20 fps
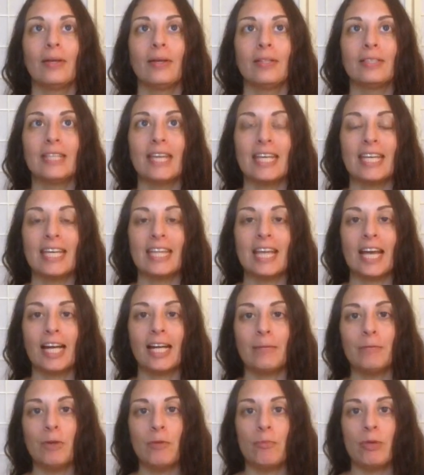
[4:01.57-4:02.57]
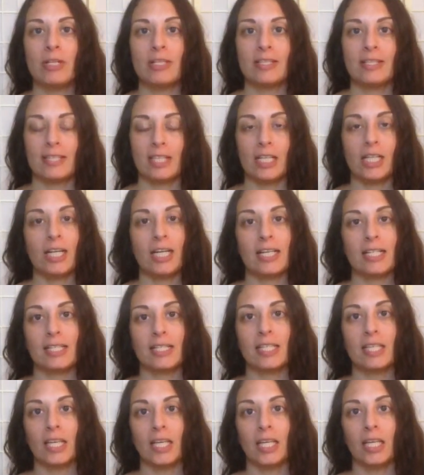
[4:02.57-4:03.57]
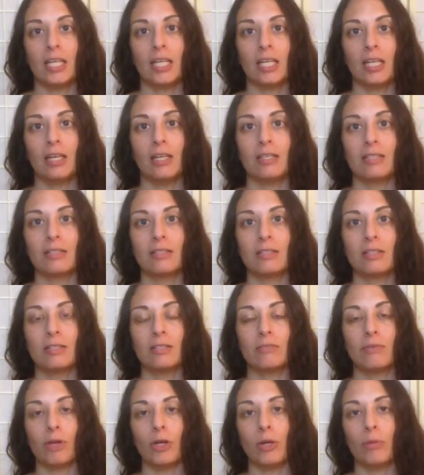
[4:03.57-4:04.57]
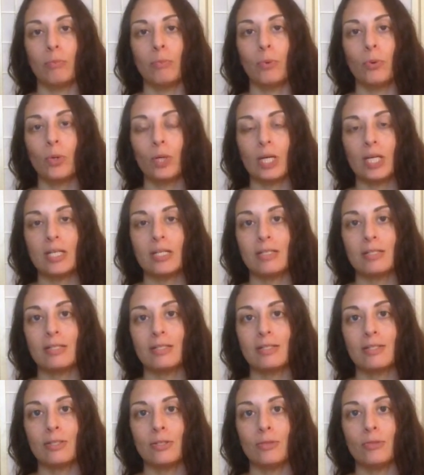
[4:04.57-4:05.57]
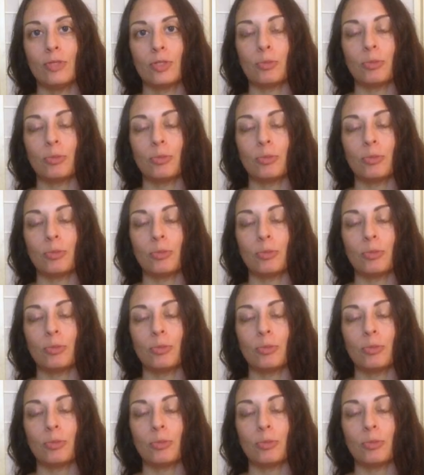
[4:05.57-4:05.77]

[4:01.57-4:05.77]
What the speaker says: taking that commitment seriously is very important to this